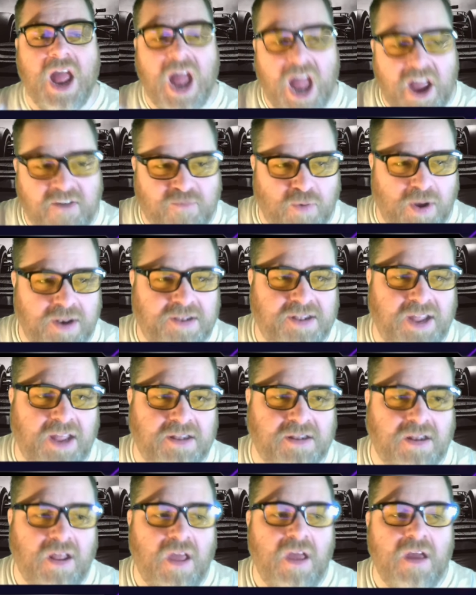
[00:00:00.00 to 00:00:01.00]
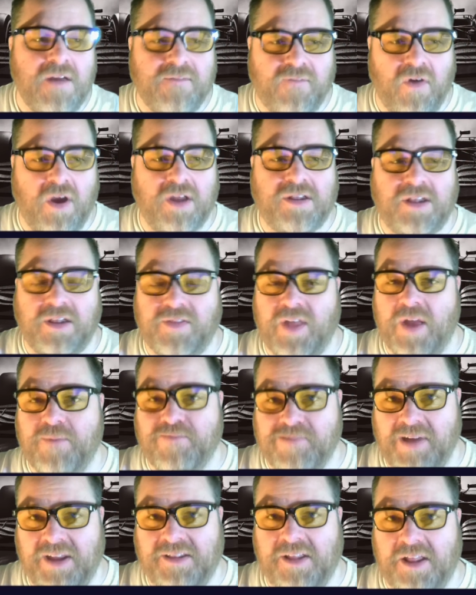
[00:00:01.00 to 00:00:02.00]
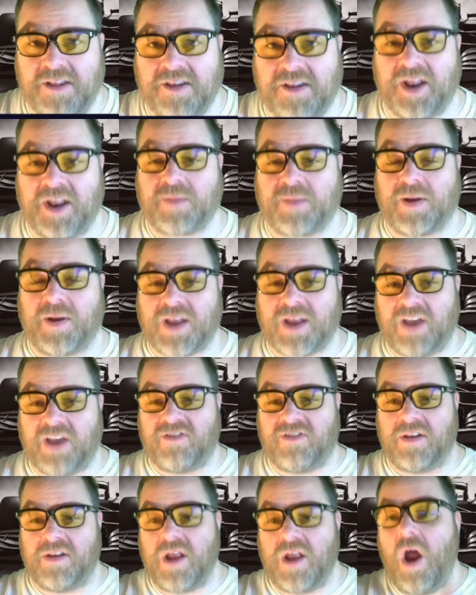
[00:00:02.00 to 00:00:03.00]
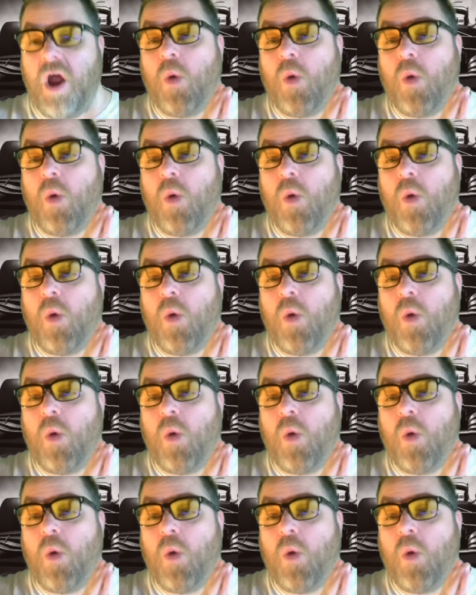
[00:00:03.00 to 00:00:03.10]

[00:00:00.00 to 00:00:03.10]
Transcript: F1 season versus their pre-season expectations.